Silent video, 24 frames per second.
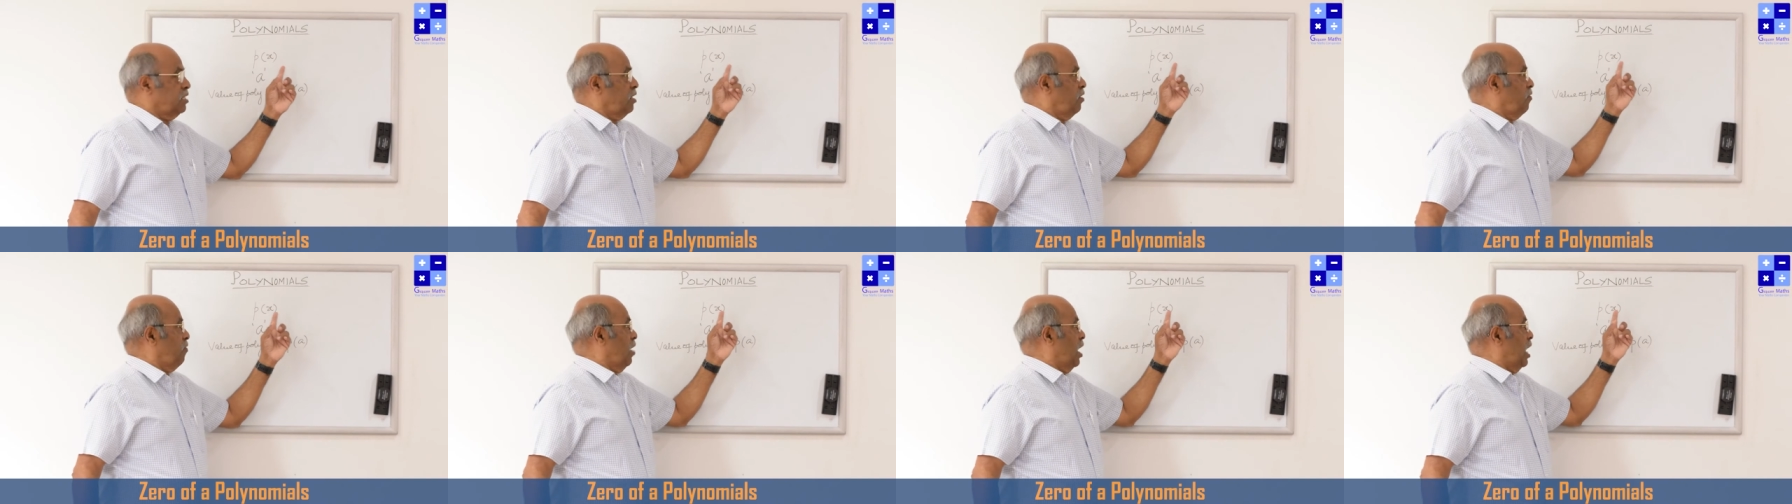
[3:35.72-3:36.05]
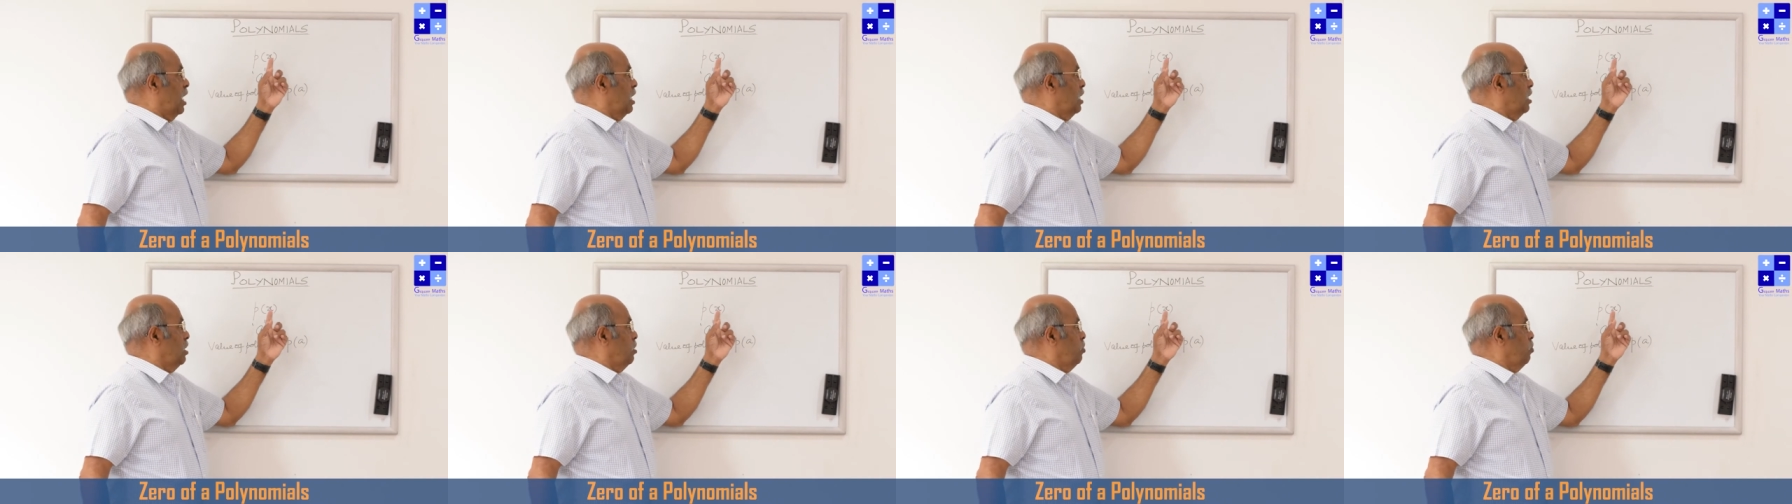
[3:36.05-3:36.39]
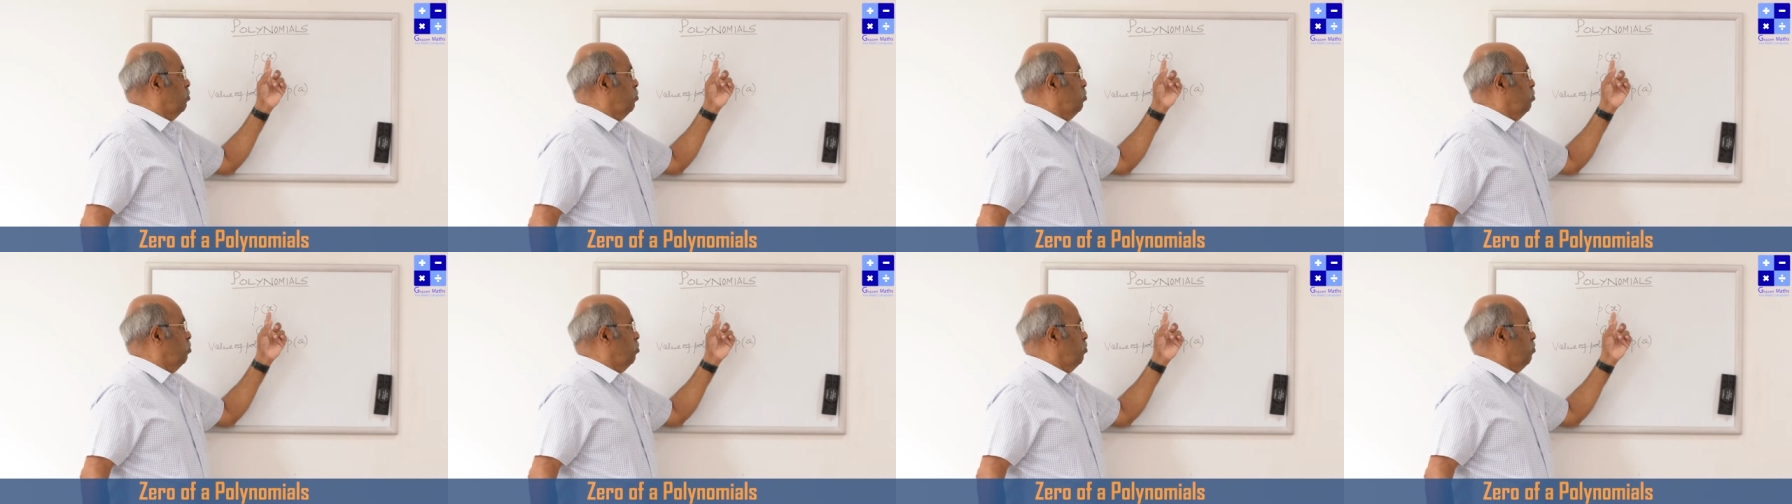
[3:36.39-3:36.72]
the
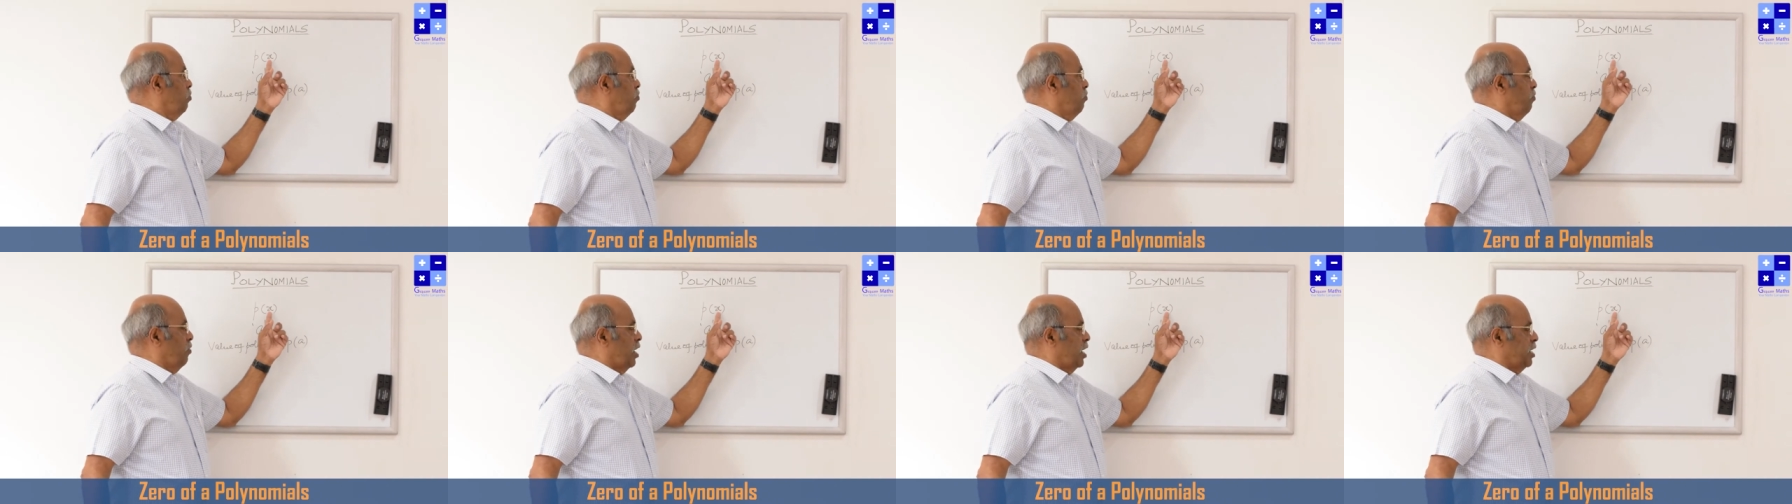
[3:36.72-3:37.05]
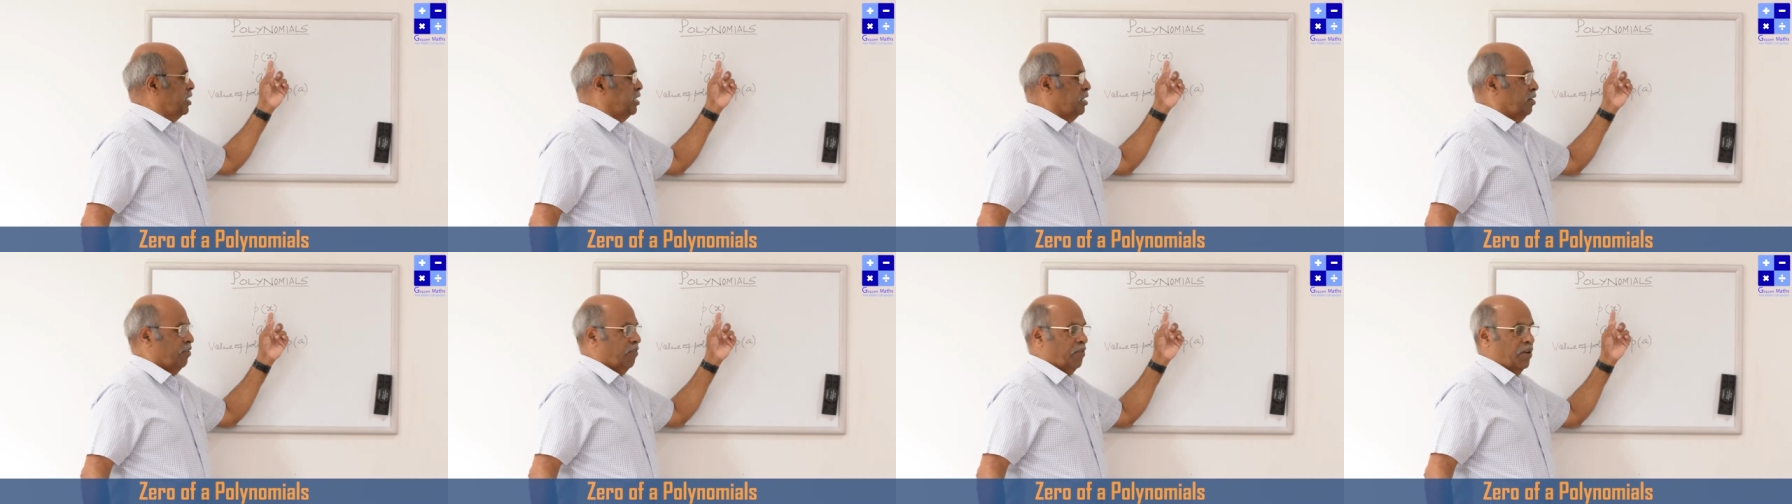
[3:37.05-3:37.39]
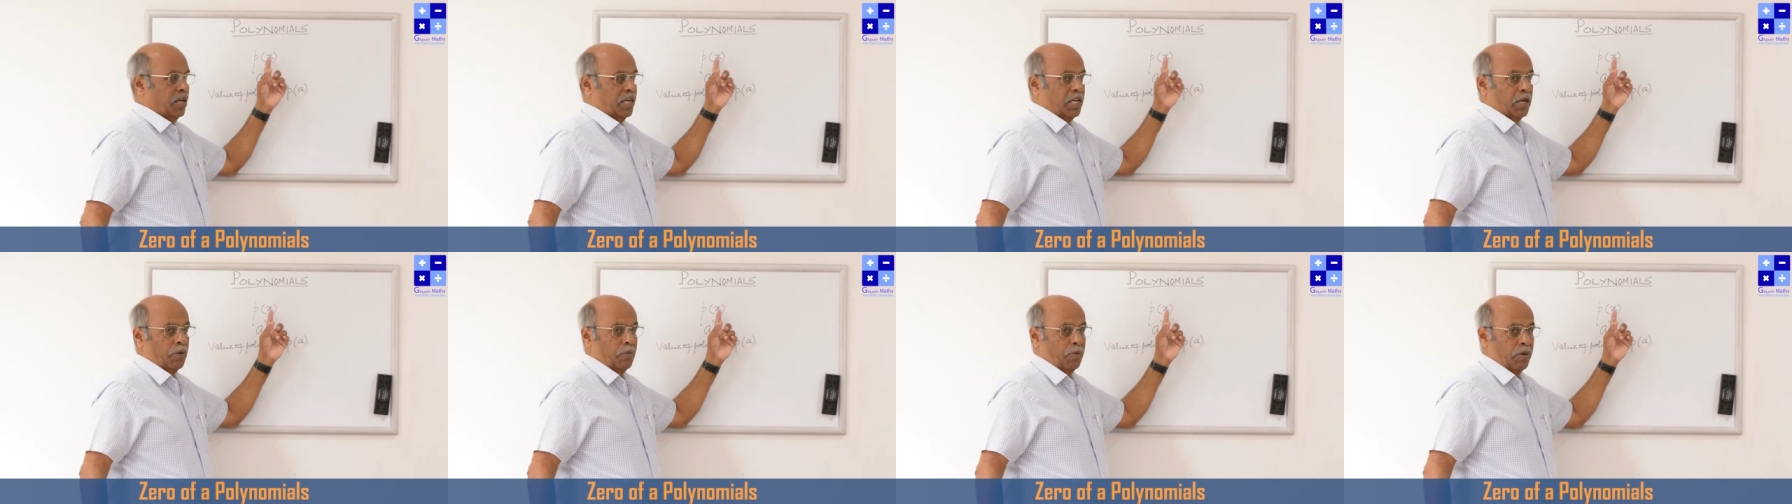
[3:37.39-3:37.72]
value
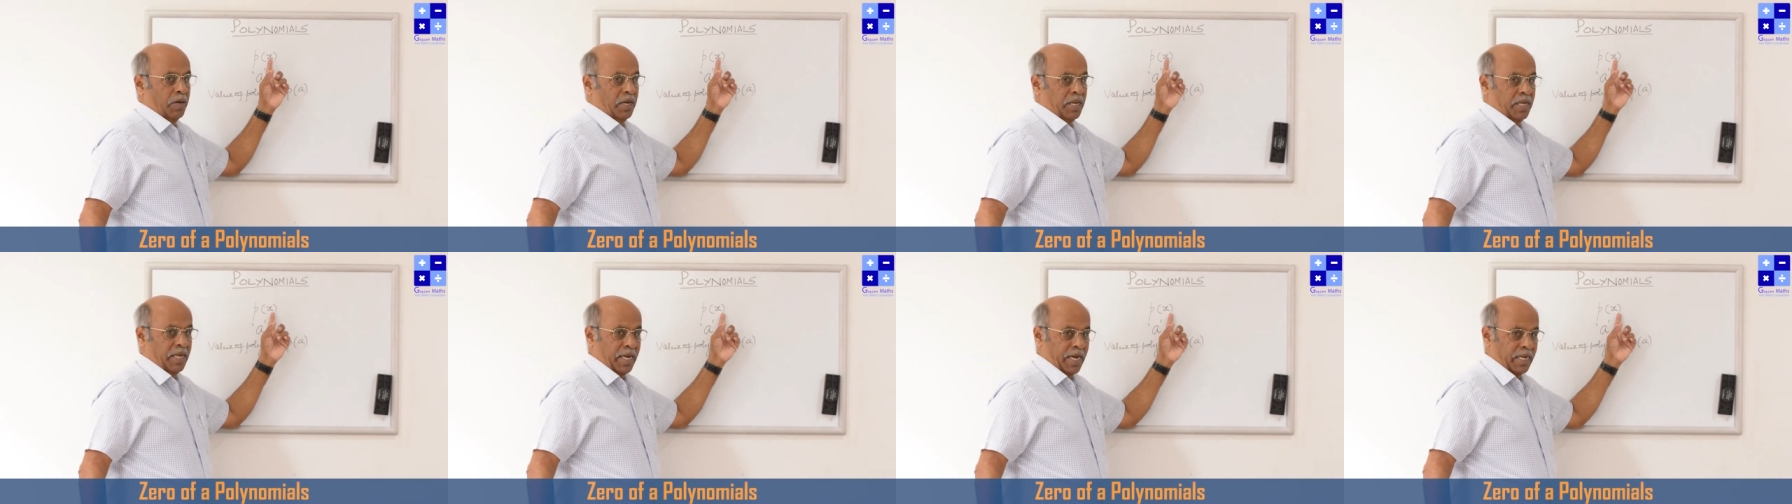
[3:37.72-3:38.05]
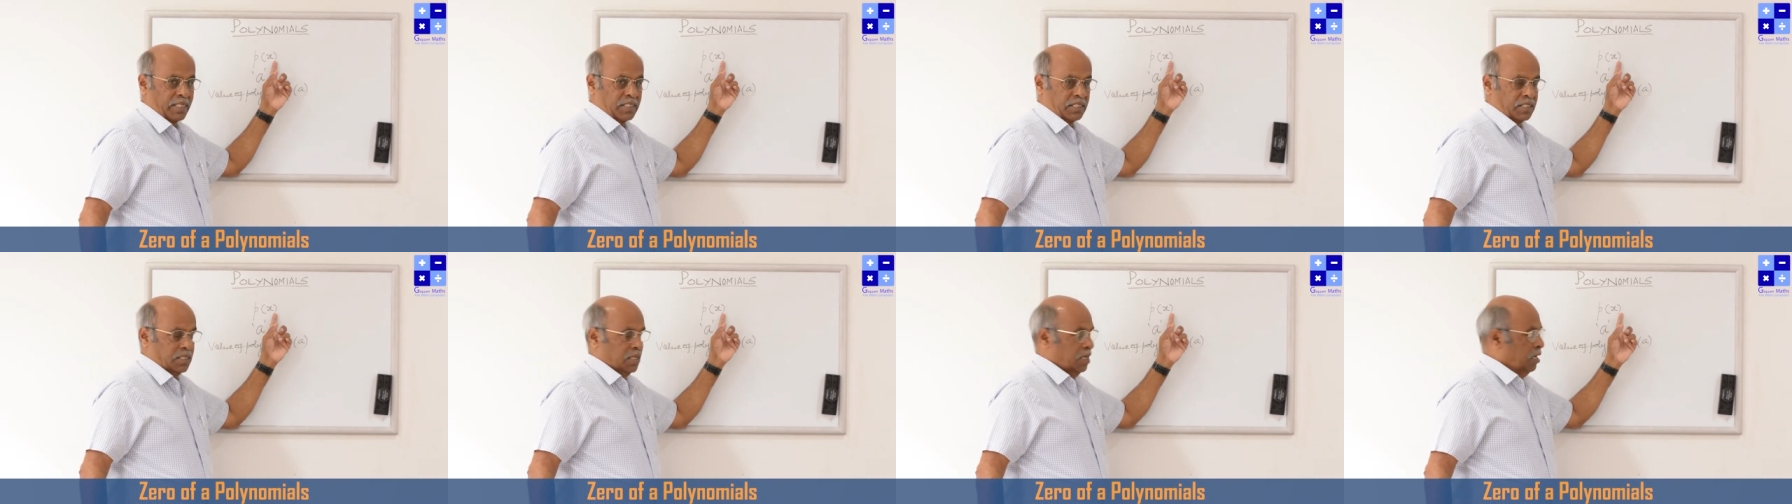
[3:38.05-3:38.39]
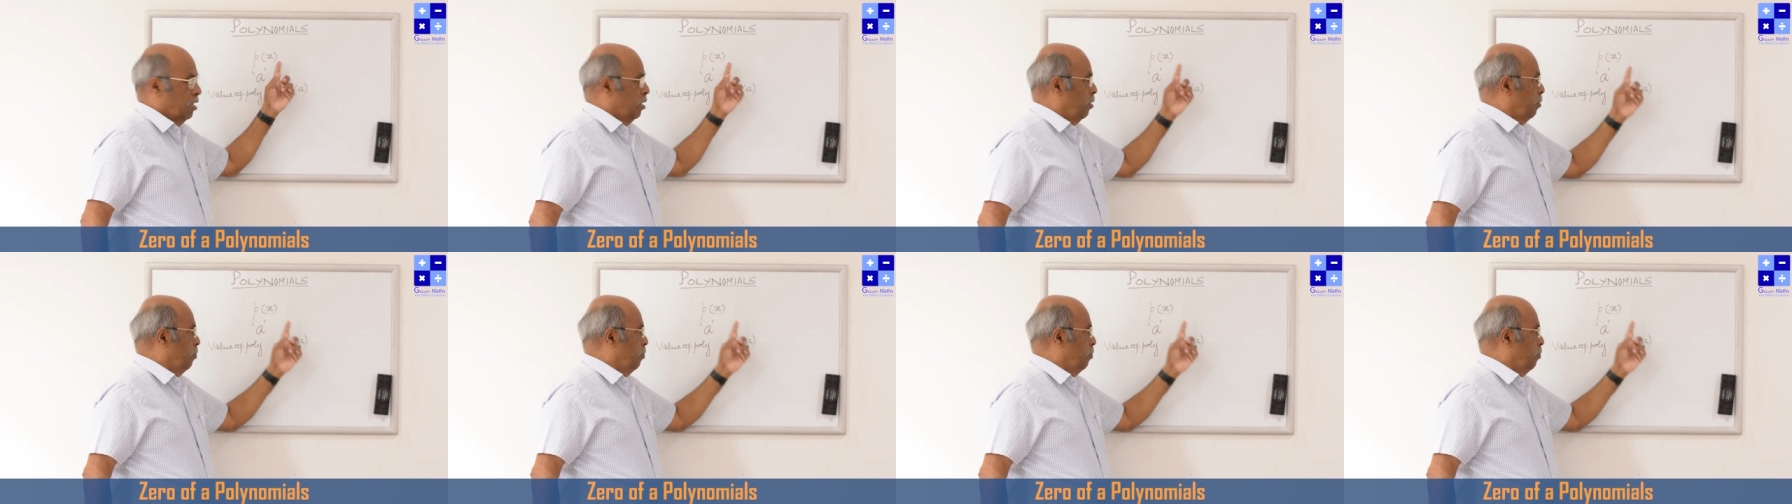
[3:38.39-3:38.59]
variable x